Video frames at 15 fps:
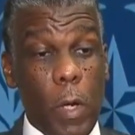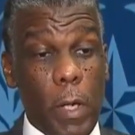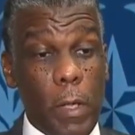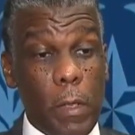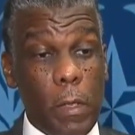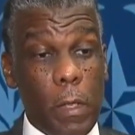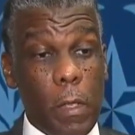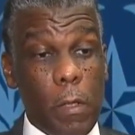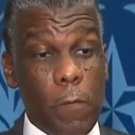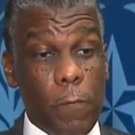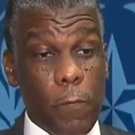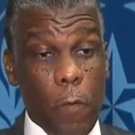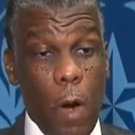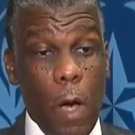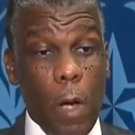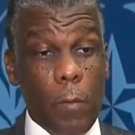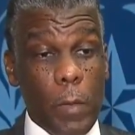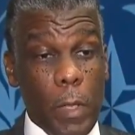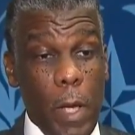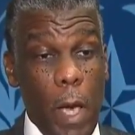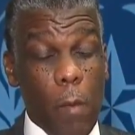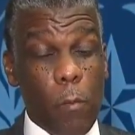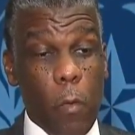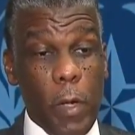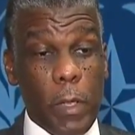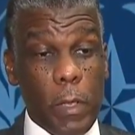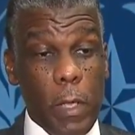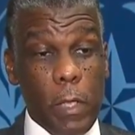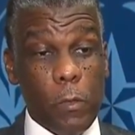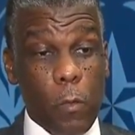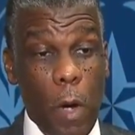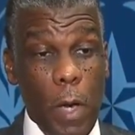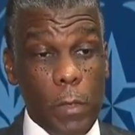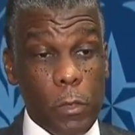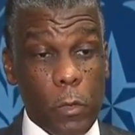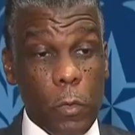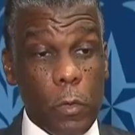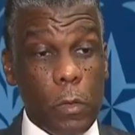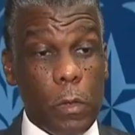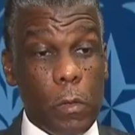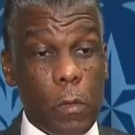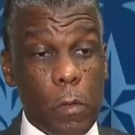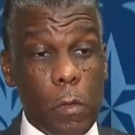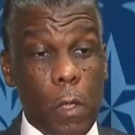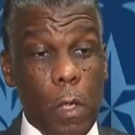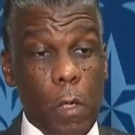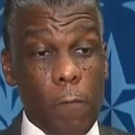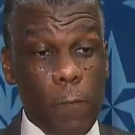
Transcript: For the first time since Dallas County Health Director Zach Thompson was